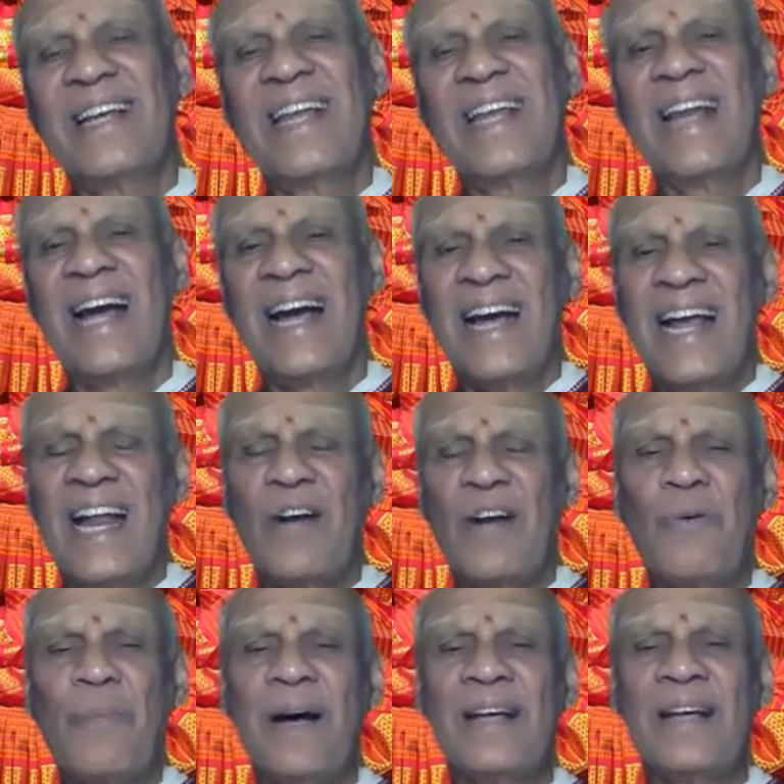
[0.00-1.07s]
In
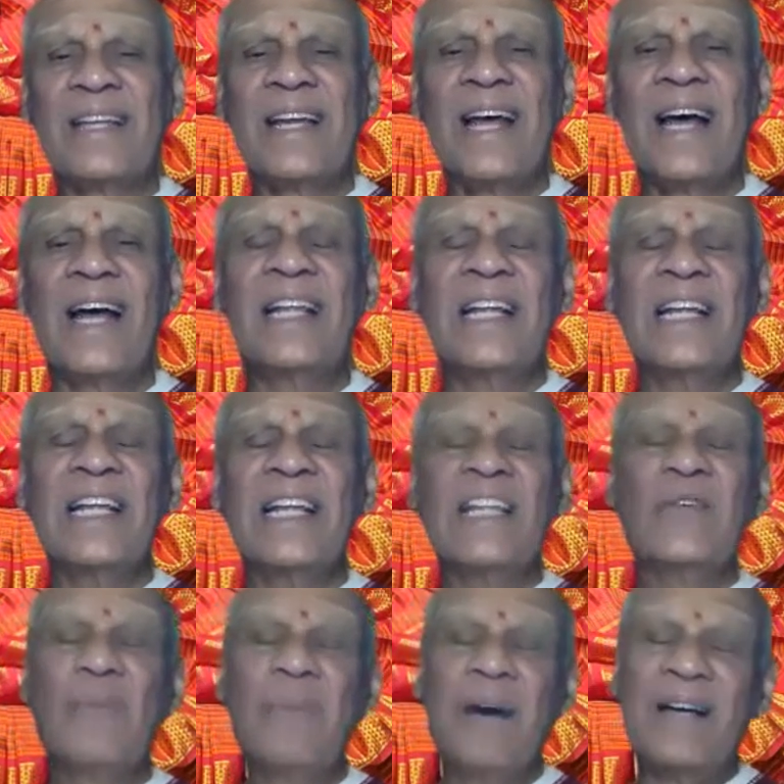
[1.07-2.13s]
ahangraha upasana, the
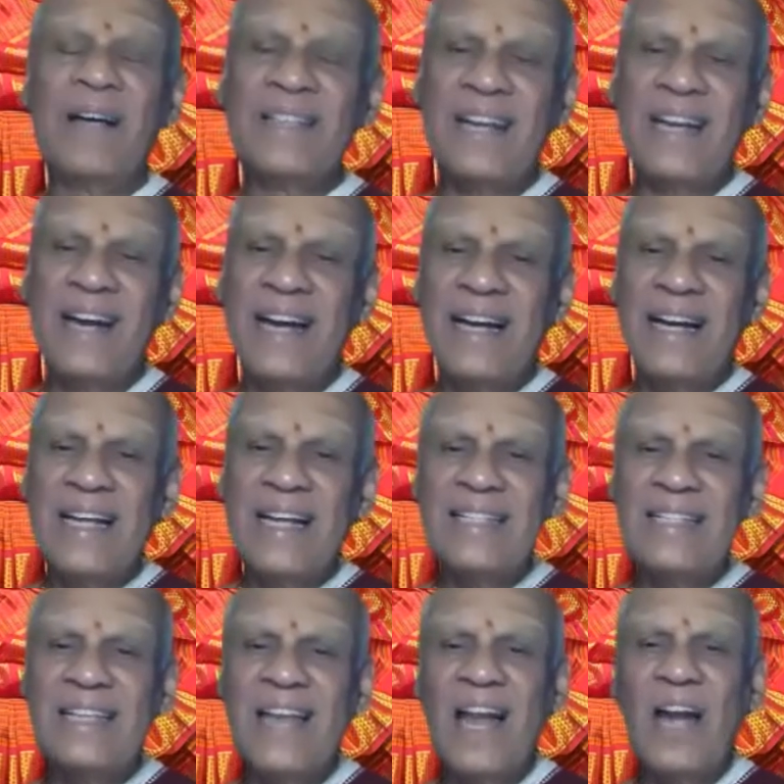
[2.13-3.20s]
upasaka
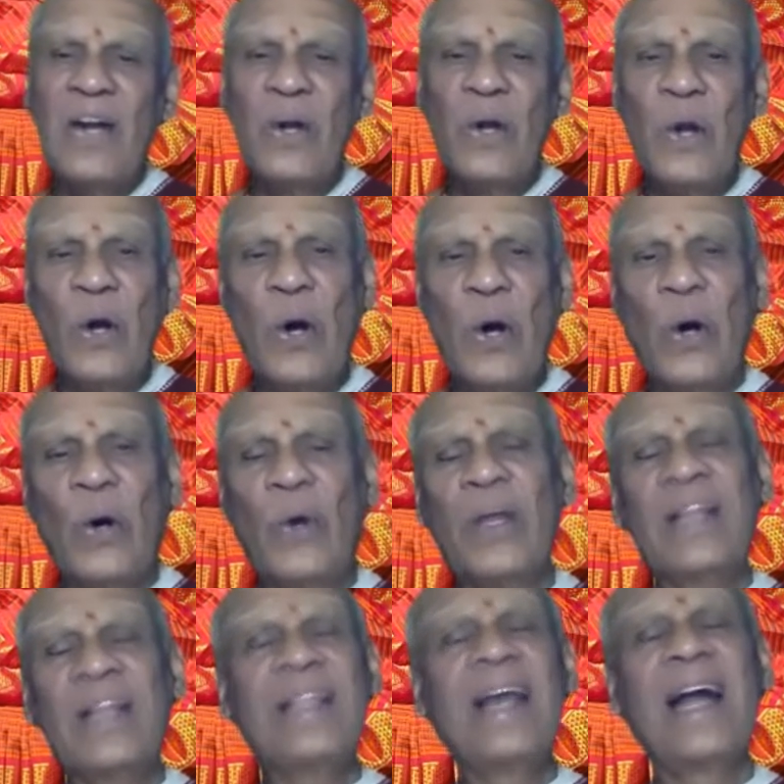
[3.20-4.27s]
does not know
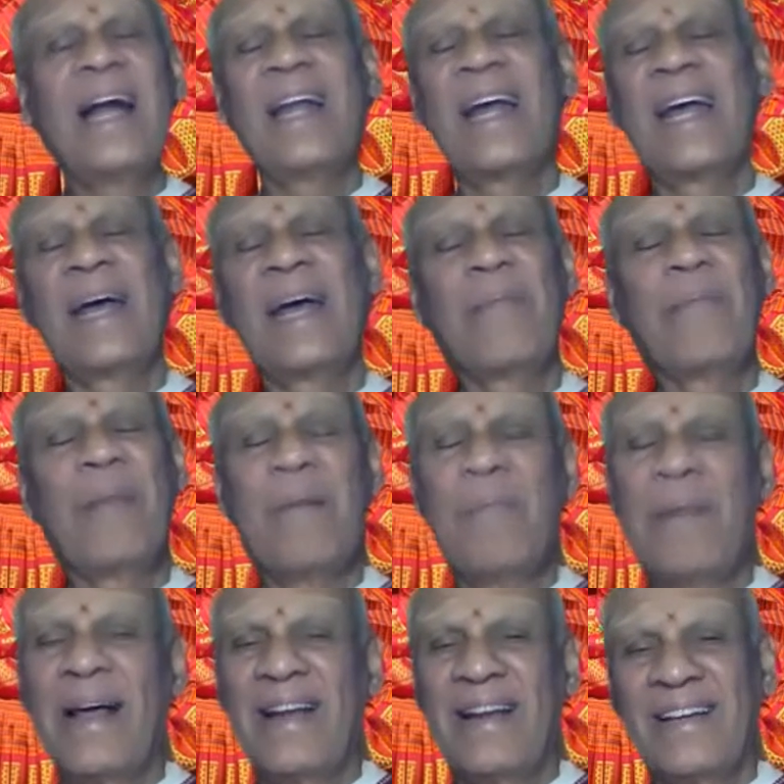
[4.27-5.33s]
that I am
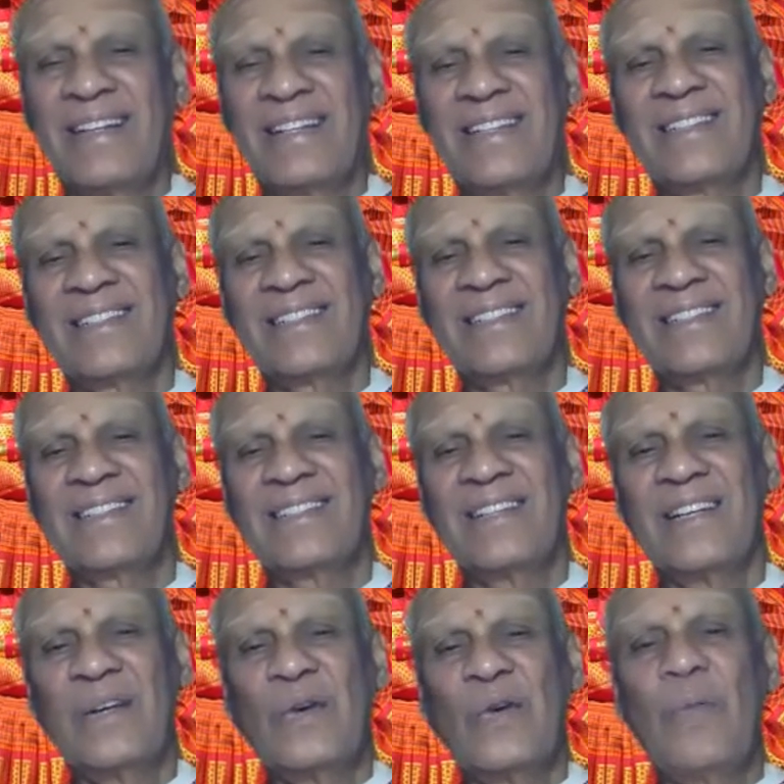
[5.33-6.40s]
Brahman.
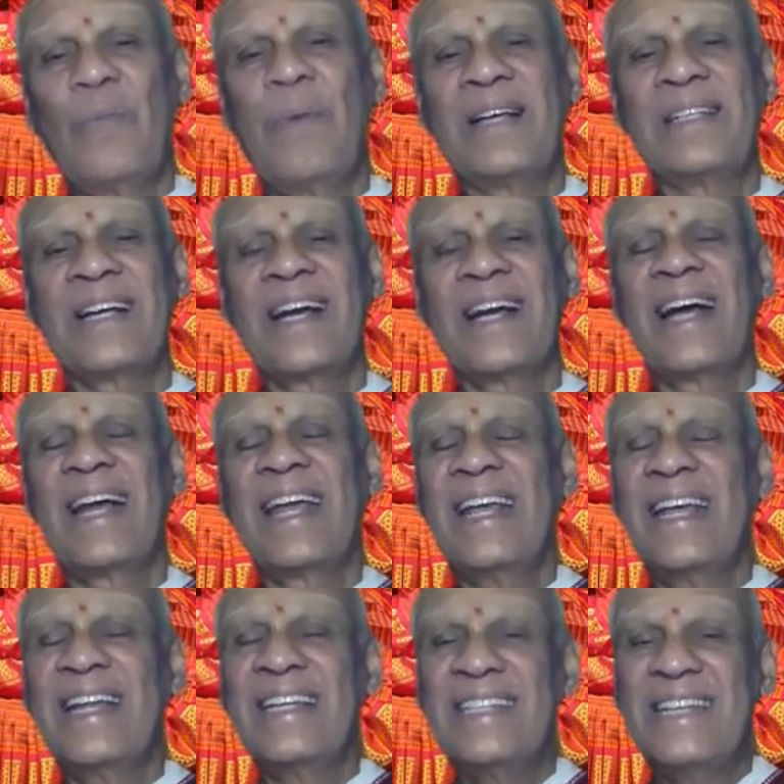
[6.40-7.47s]
Upasaka
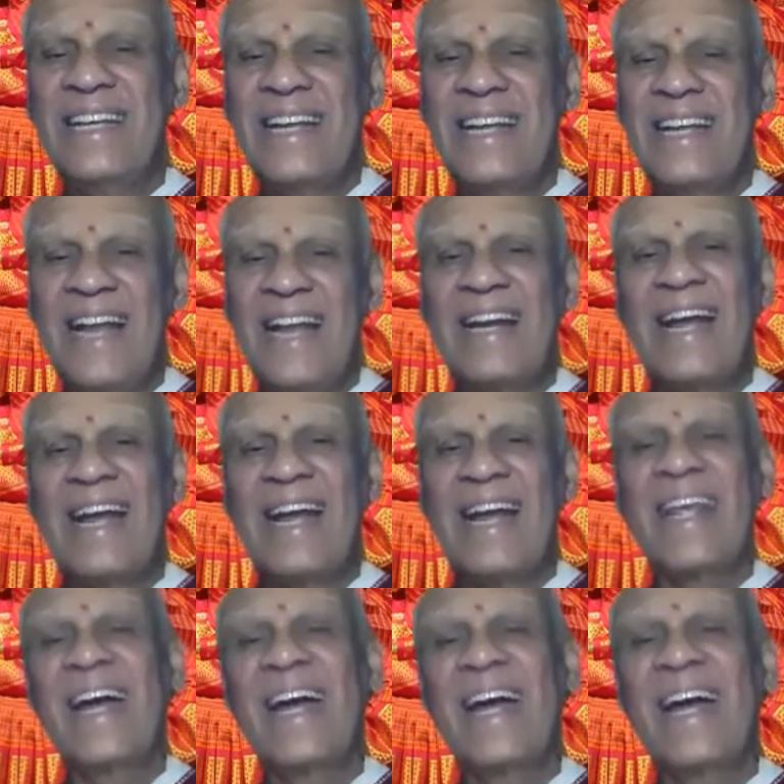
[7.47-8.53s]
here is ignorant,
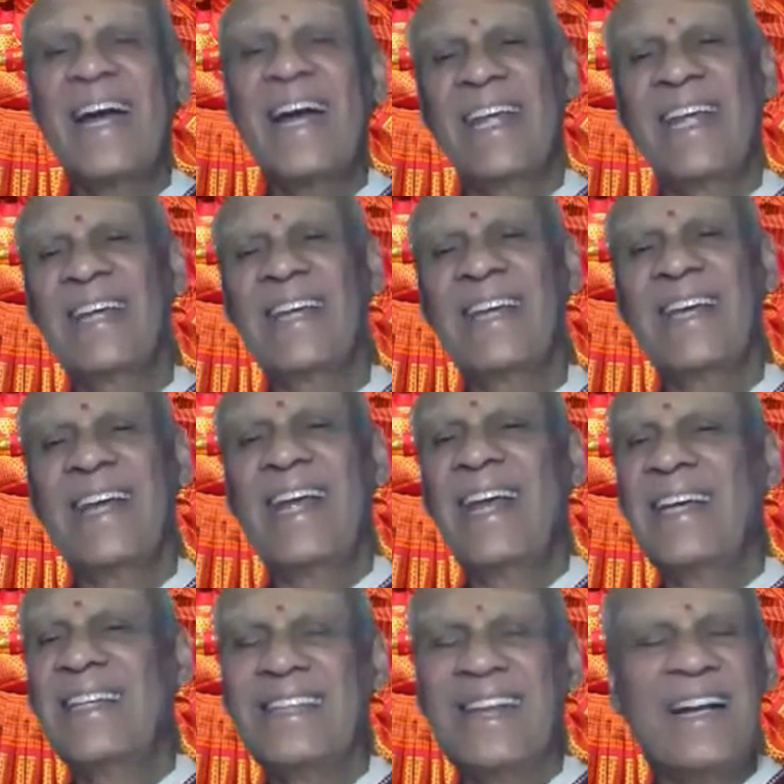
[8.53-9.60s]
ajnani. He
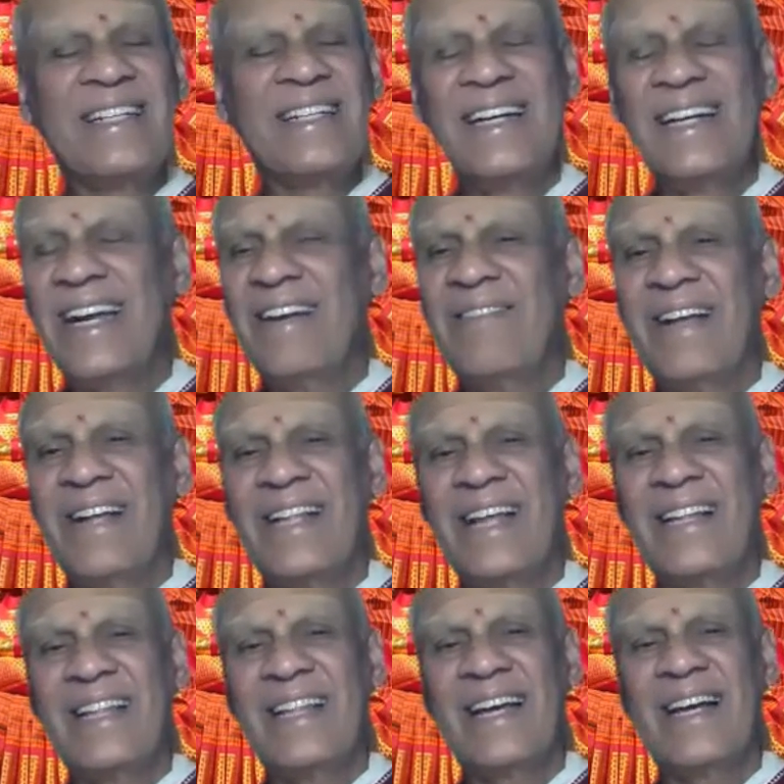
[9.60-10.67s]
has not studied
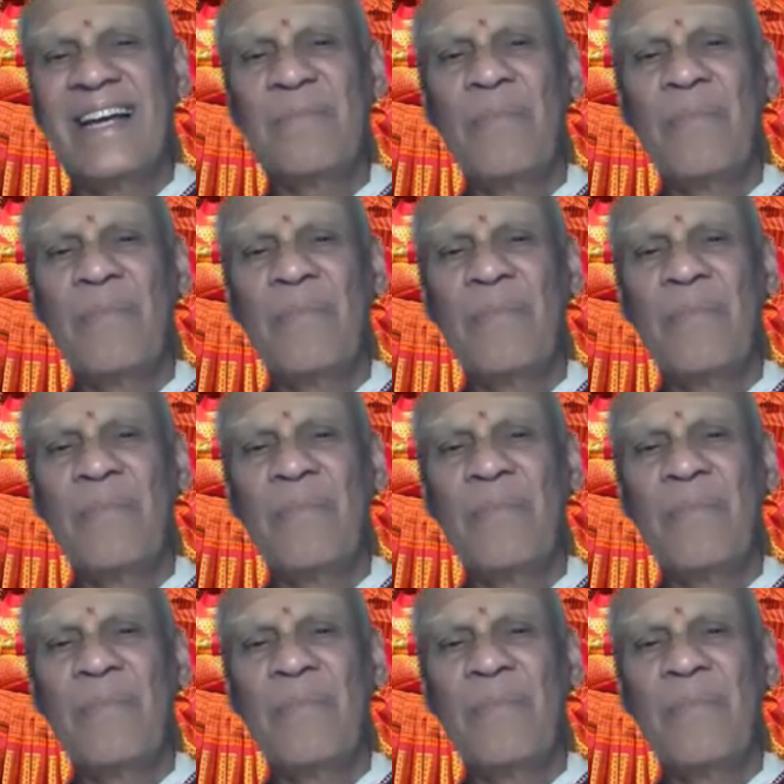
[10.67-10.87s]
Vedanta.